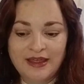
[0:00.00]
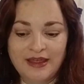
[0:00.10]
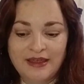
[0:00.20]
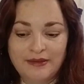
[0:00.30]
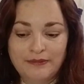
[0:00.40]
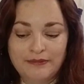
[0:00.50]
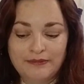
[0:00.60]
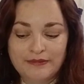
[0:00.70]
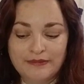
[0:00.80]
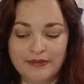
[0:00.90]

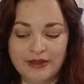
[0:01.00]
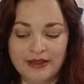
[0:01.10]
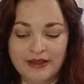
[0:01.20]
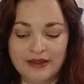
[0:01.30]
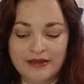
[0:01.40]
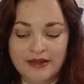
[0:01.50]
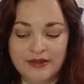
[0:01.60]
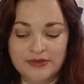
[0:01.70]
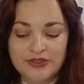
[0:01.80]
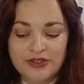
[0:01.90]
And
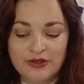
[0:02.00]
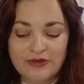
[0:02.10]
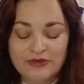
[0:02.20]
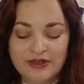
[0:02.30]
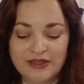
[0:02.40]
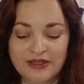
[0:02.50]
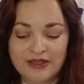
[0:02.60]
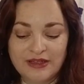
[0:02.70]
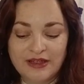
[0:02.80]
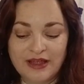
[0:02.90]
I was shown
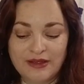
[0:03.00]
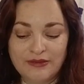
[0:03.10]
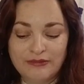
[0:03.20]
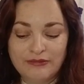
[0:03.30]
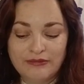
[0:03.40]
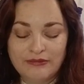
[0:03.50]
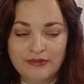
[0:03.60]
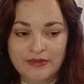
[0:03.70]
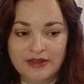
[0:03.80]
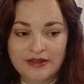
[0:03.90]

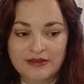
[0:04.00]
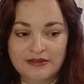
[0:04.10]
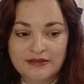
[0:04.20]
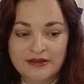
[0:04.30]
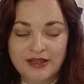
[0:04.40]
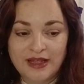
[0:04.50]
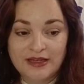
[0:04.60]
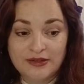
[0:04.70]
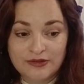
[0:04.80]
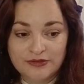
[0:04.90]

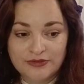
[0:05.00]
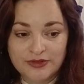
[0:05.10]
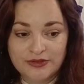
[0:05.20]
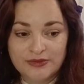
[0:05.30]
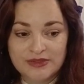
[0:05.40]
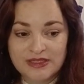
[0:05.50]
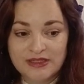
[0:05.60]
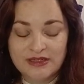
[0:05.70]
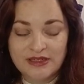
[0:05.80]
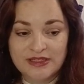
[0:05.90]
at Uluru there was
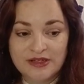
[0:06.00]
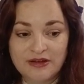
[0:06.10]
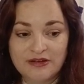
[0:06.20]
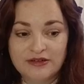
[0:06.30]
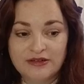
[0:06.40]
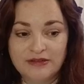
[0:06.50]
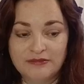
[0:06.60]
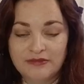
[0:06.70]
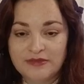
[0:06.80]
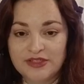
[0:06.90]
an eternal,
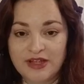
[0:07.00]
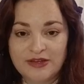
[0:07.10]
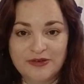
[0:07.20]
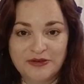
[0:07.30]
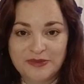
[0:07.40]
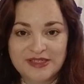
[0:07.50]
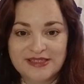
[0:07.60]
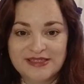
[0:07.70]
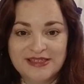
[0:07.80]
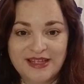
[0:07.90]

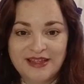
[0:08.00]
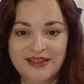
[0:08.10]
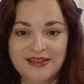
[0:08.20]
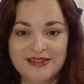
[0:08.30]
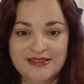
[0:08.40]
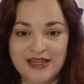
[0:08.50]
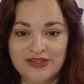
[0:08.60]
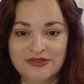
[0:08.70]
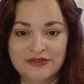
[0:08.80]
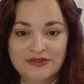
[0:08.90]
ginormous,
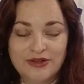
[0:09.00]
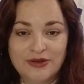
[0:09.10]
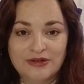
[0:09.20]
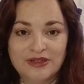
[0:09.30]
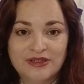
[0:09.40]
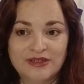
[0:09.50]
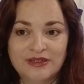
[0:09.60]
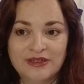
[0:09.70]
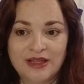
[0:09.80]
central golden